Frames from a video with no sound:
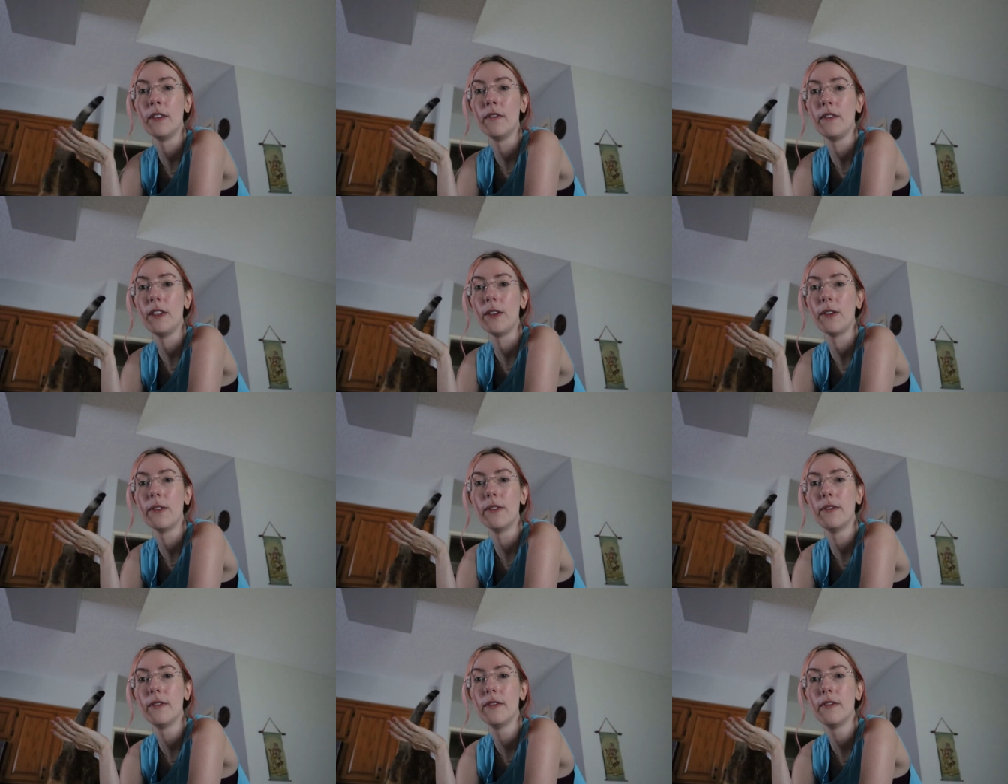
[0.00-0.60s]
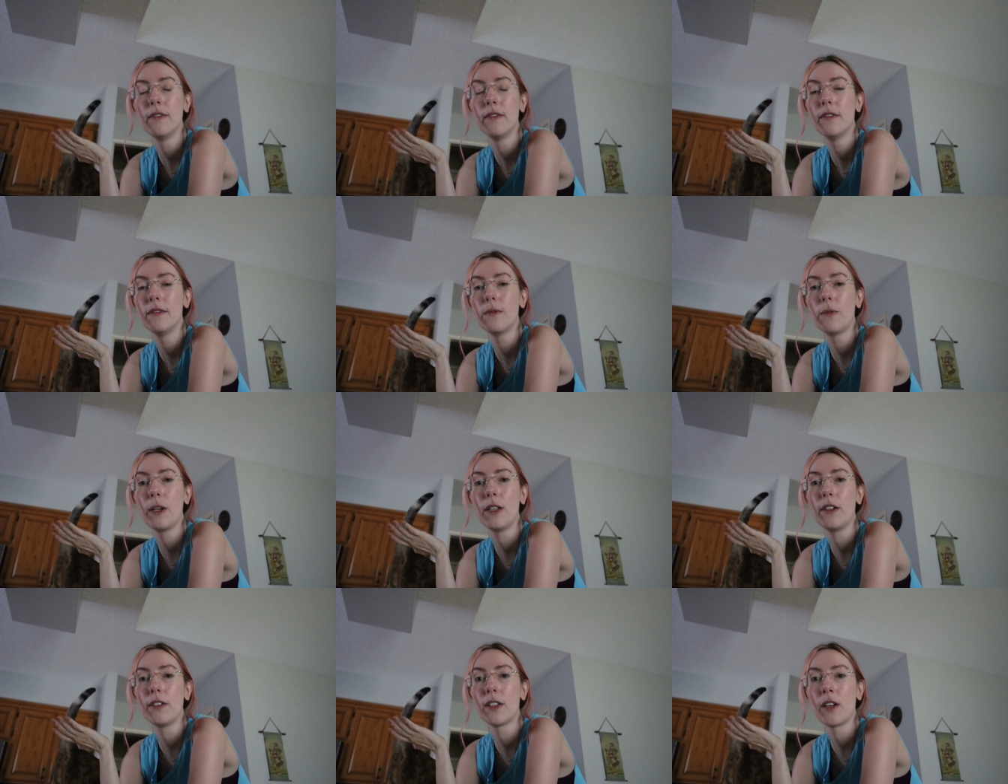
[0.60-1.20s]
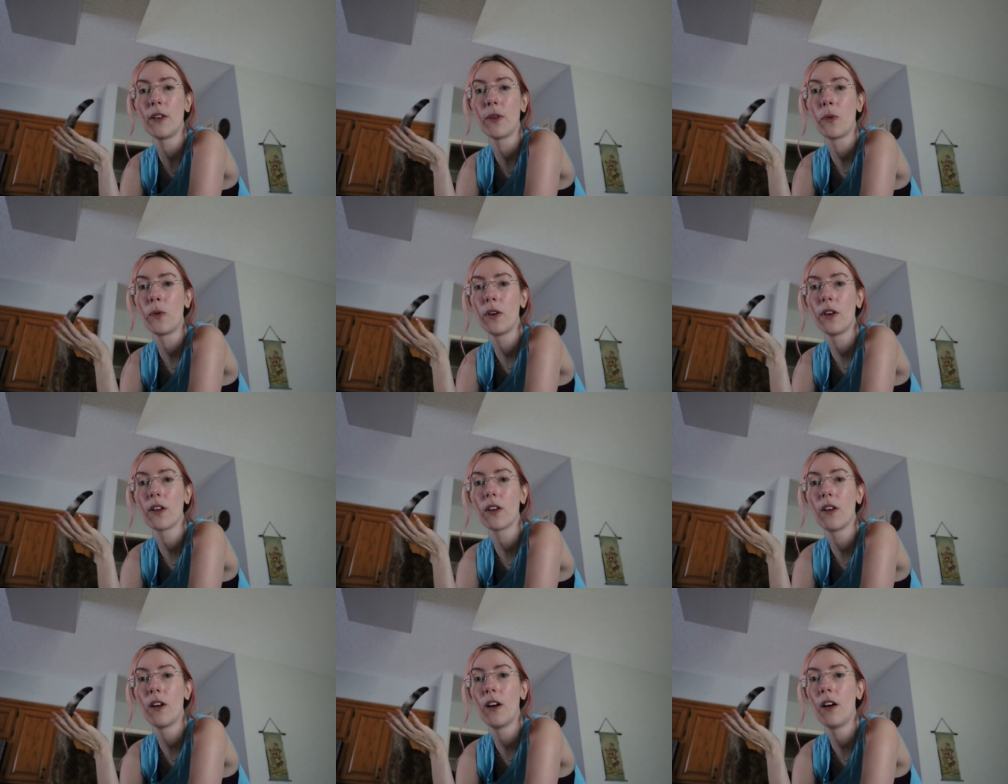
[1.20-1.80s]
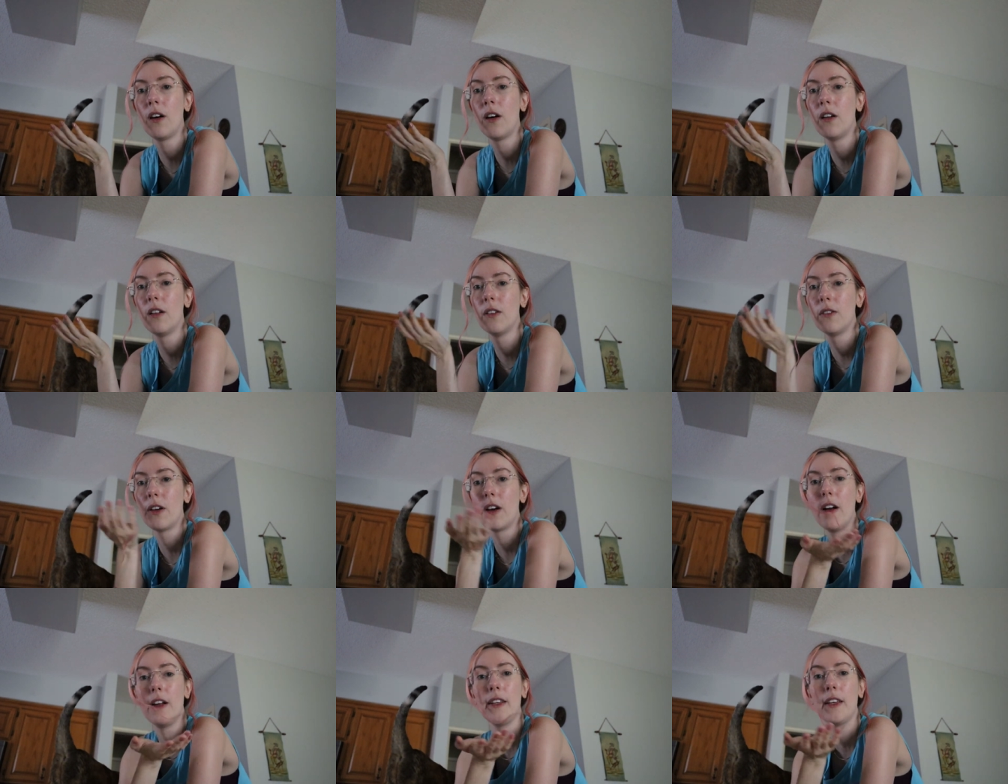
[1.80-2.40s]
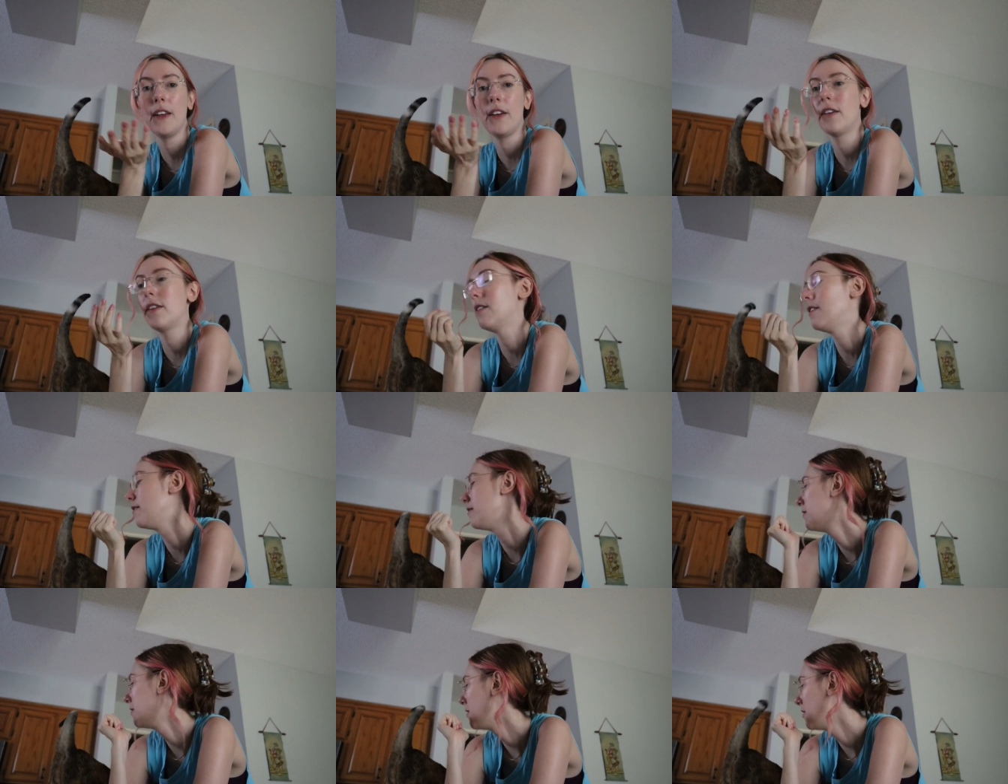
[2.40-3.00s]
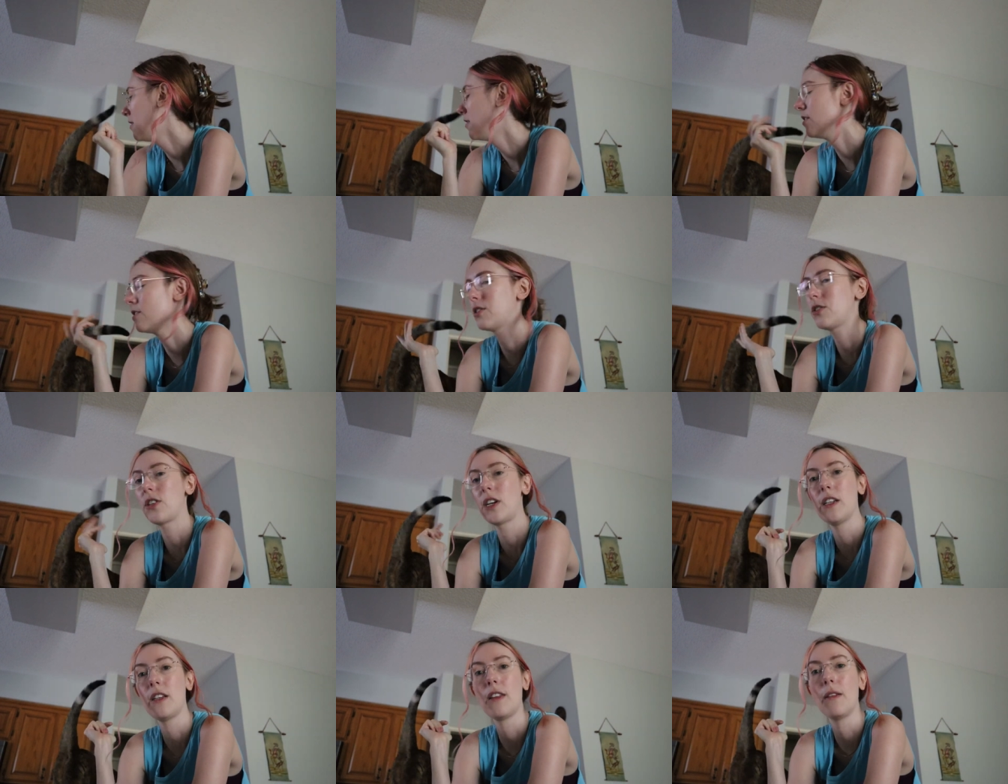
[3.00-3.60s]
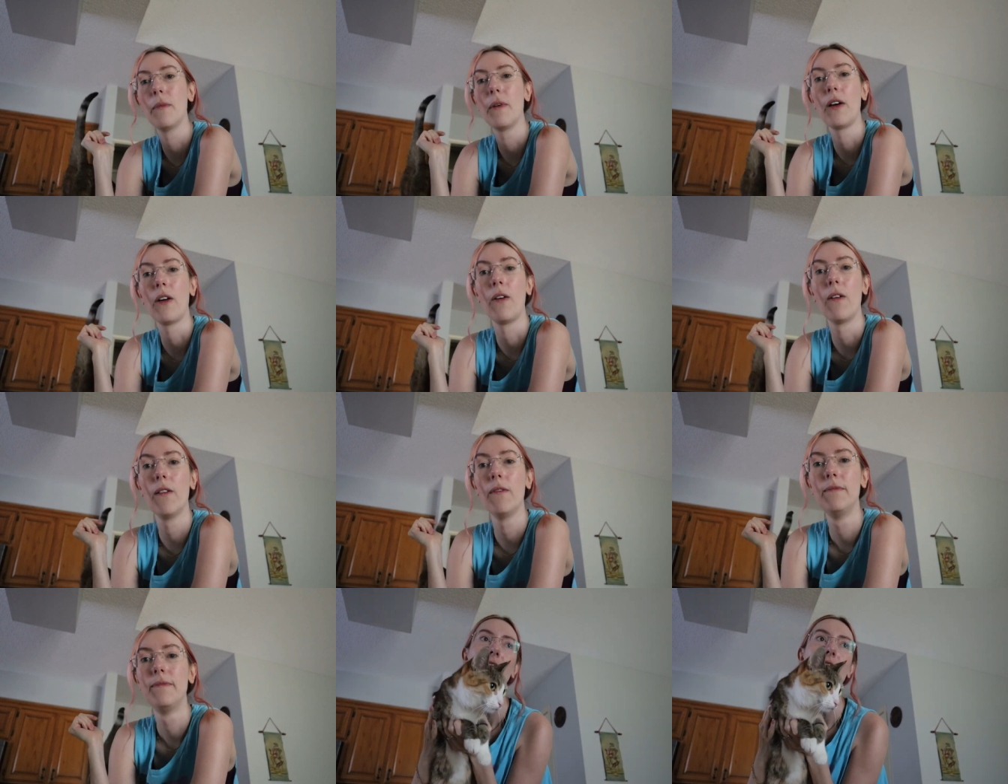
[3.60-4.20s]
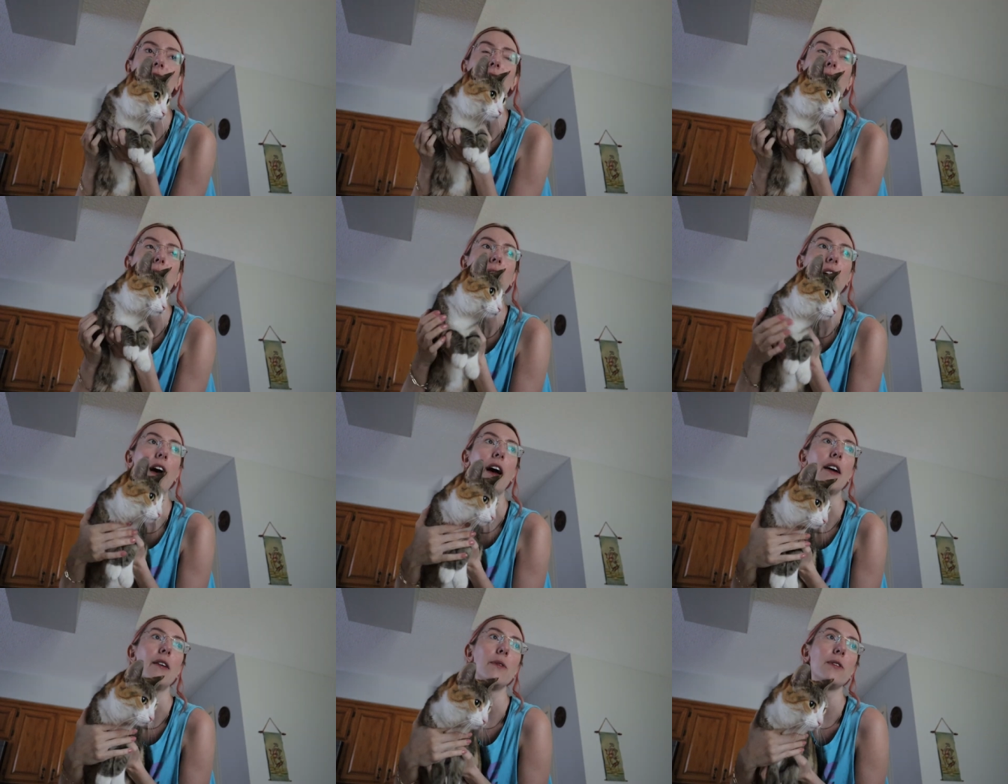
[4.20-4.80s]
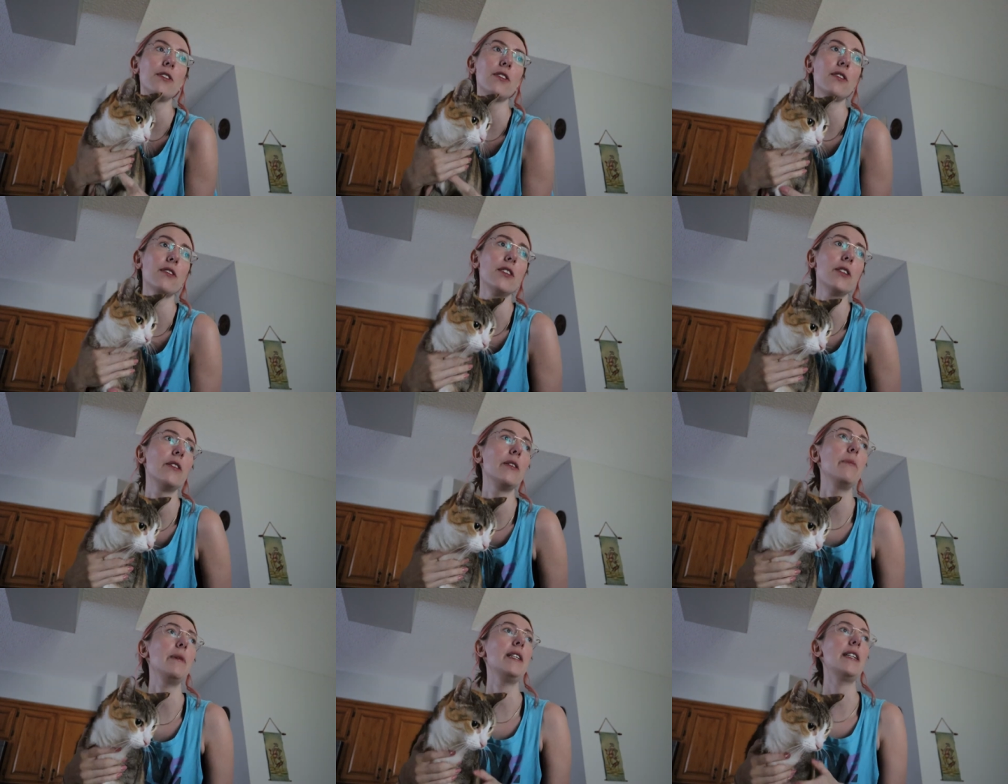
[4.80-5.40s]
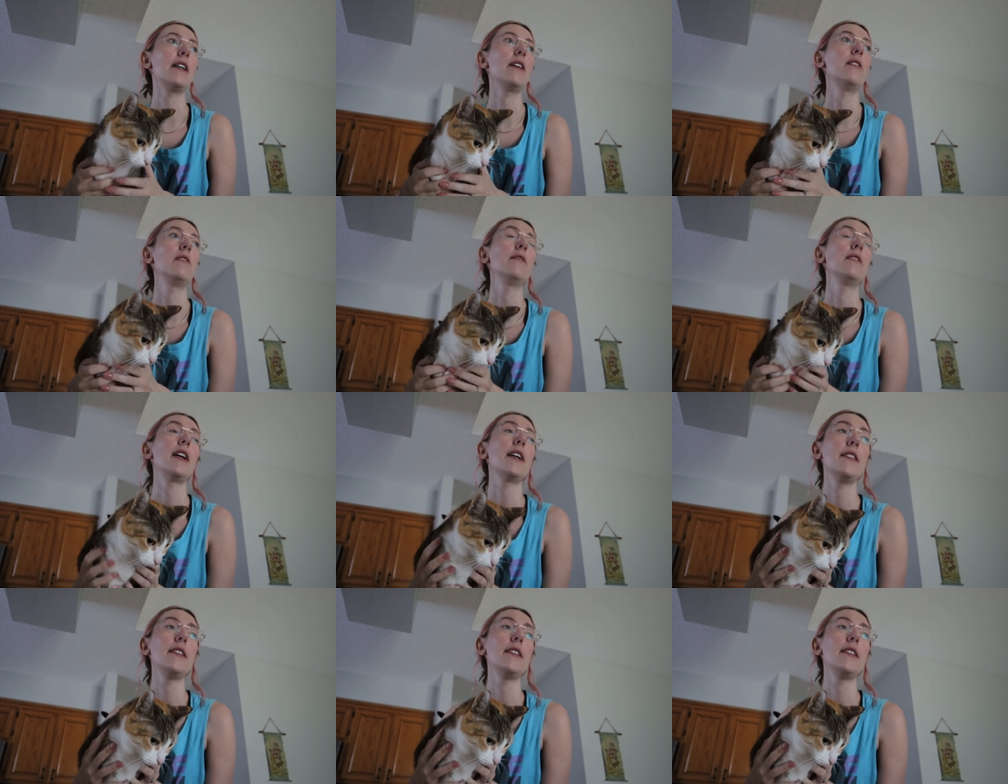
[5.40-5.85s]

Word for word: in the view? Whether it's on a work call or on here, straight to the butthole. So yeah, it was just slowing me down.